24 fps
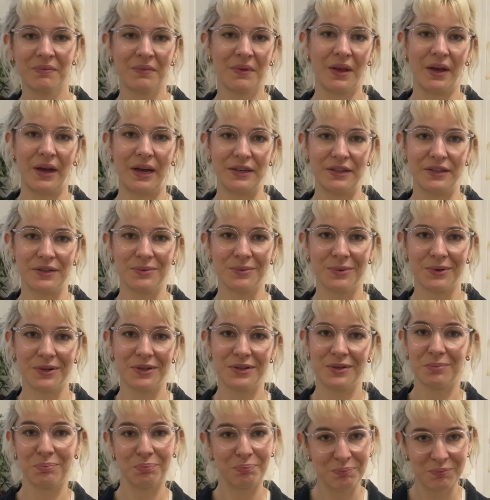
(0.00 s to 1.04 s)
I didn't want it
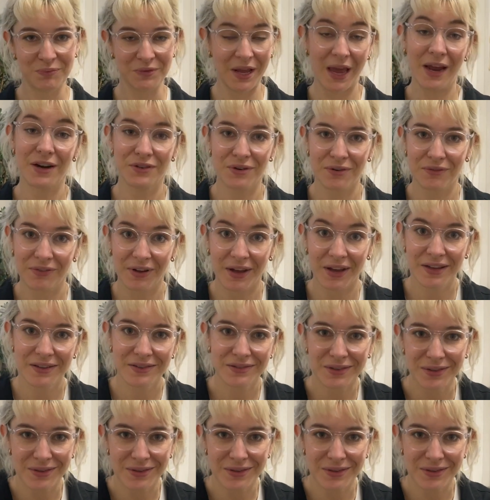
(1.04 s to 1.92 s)
to catch on fire, so I